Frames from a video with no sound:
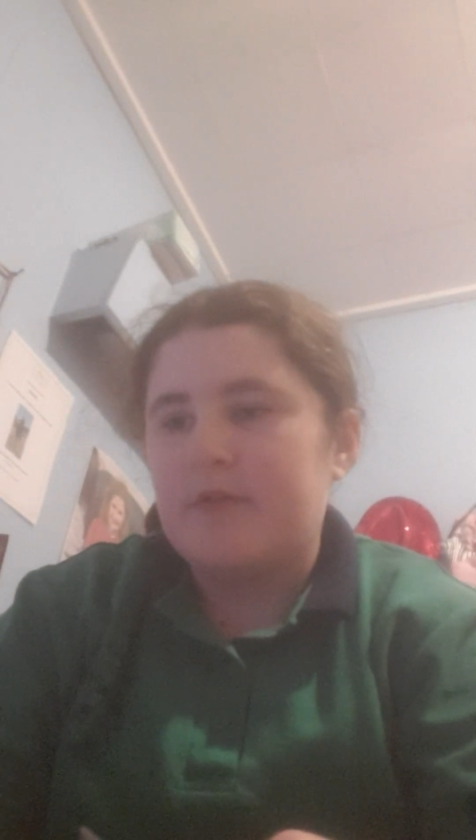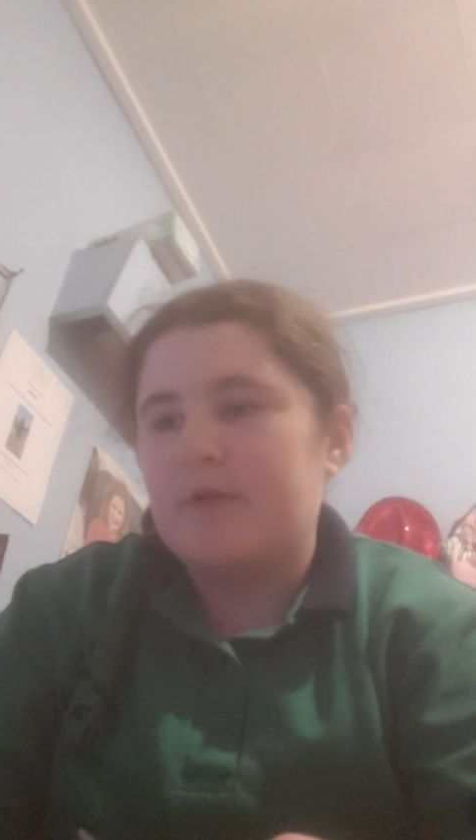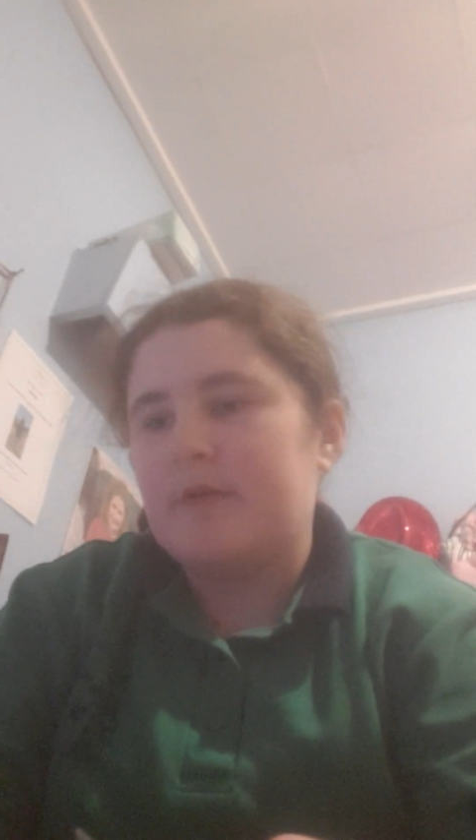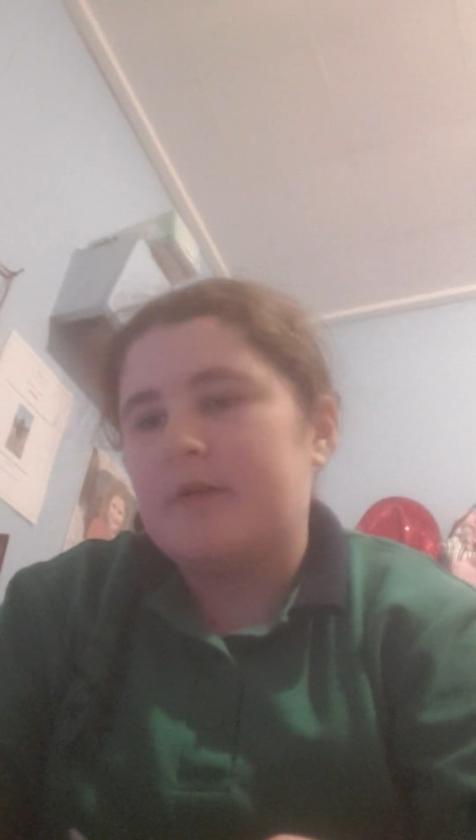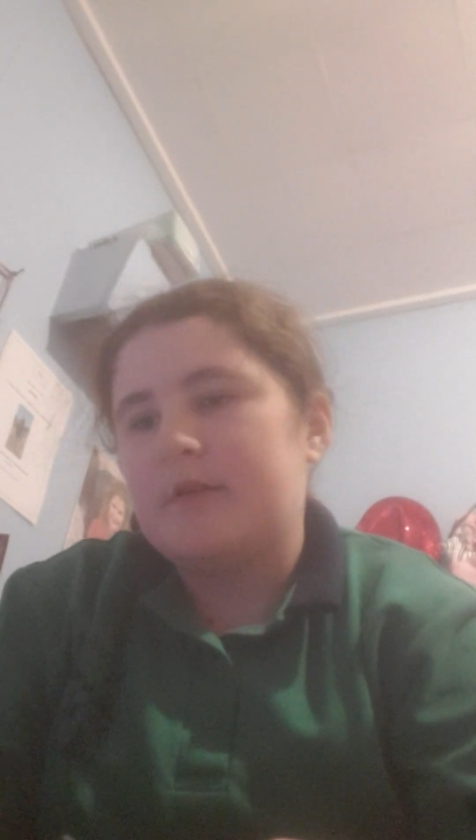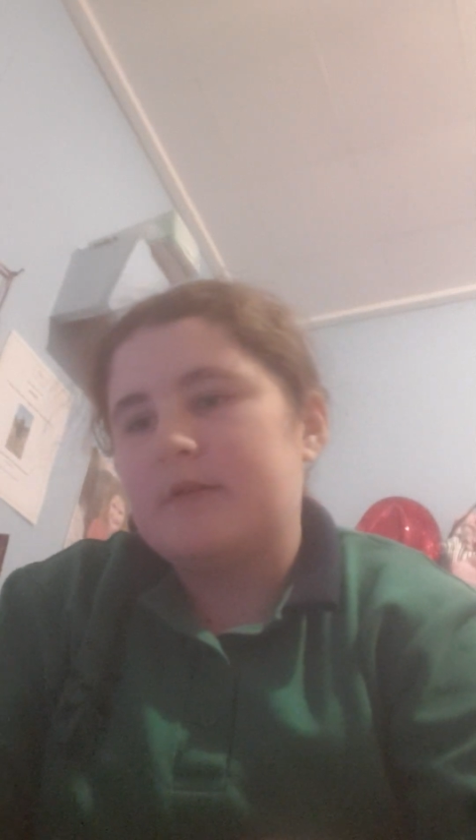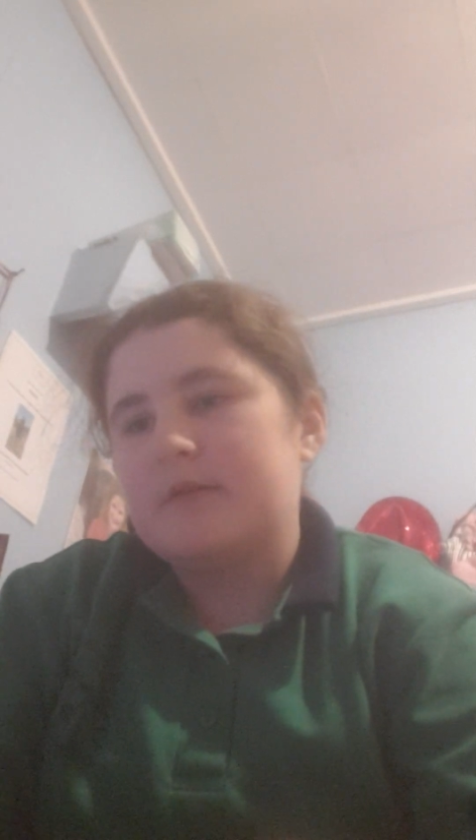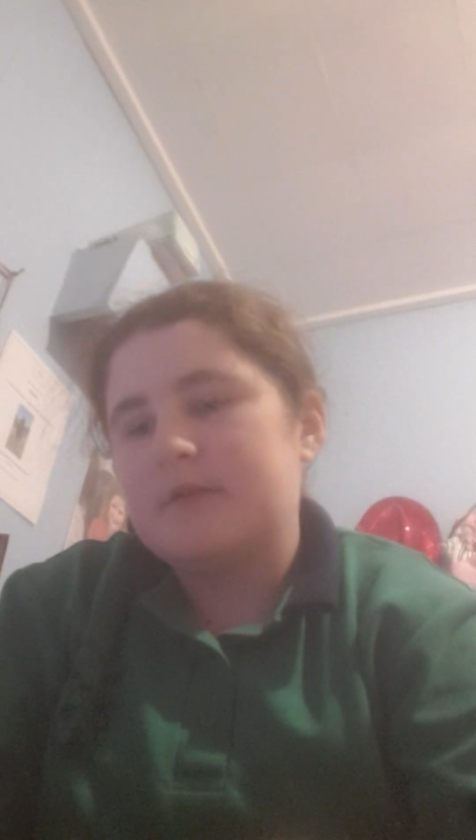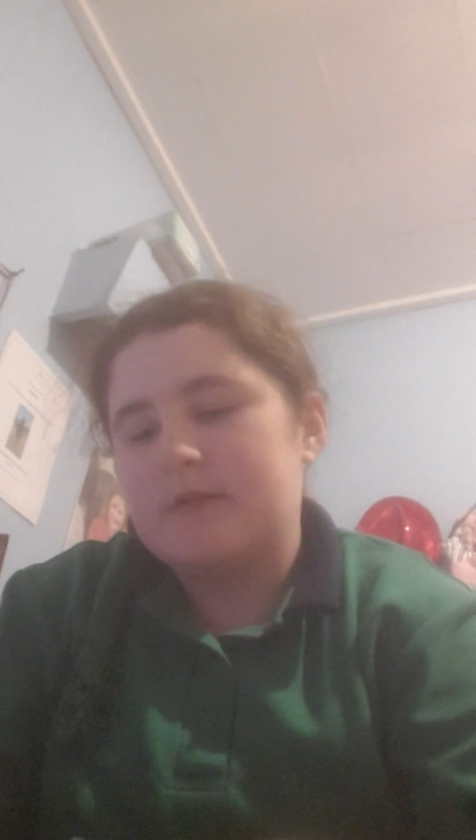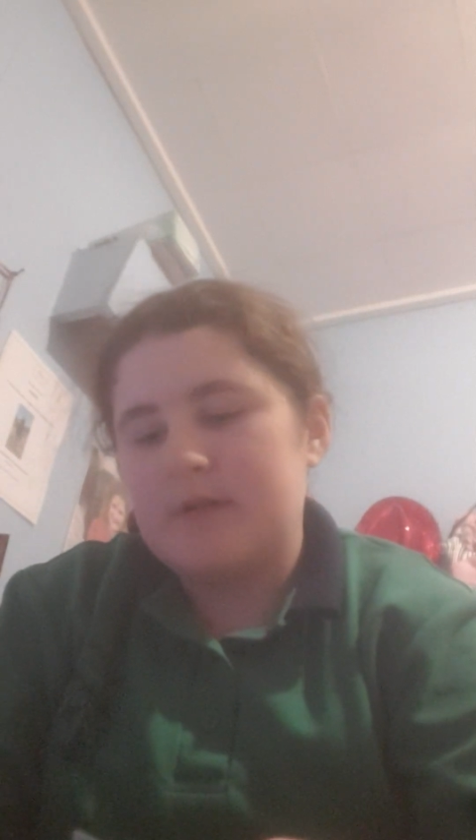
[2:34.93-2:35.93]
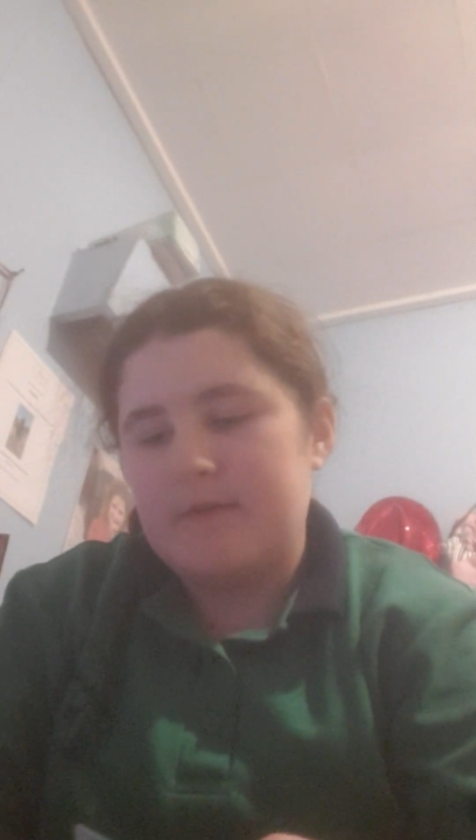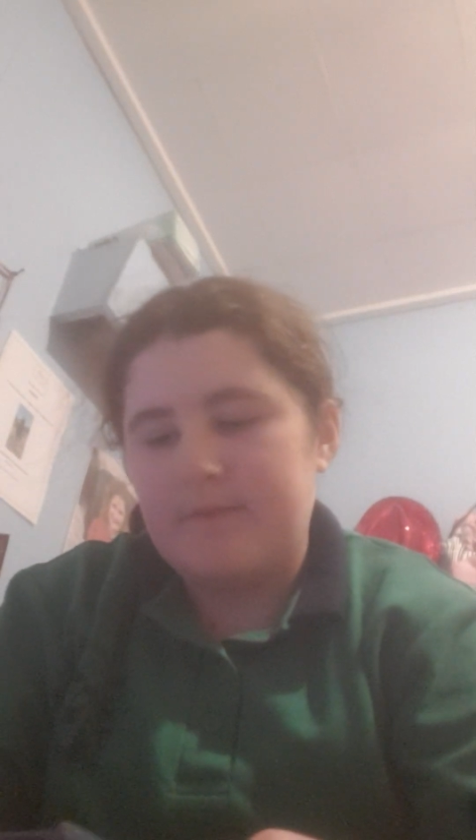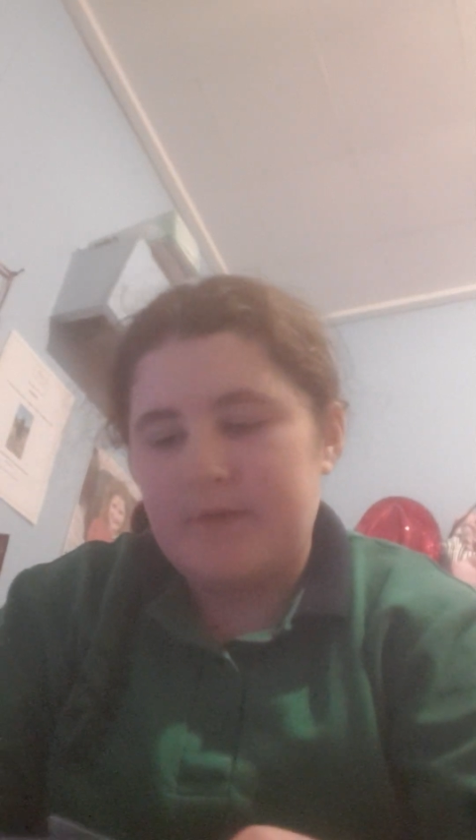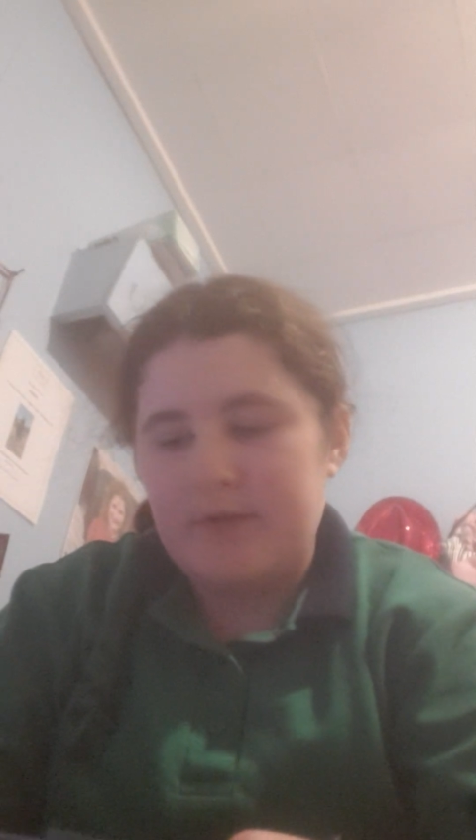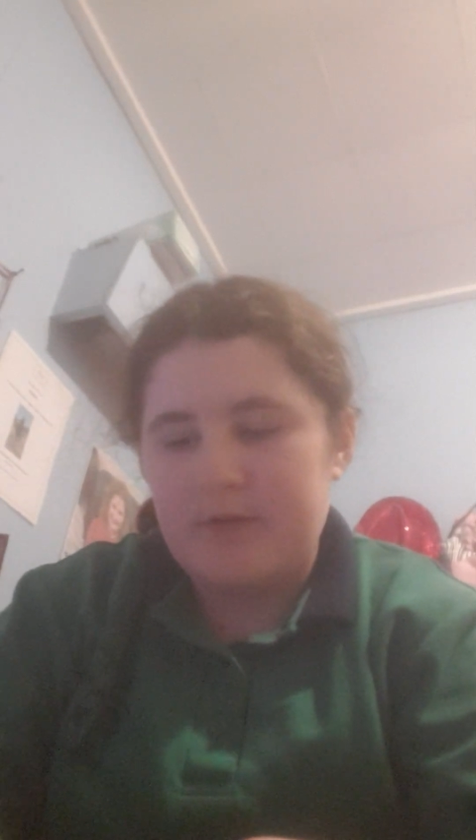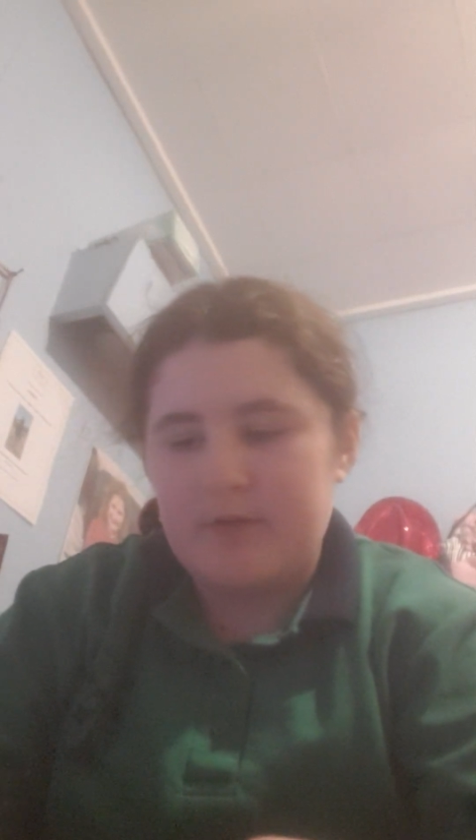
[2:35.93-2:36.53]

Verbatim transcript: 37,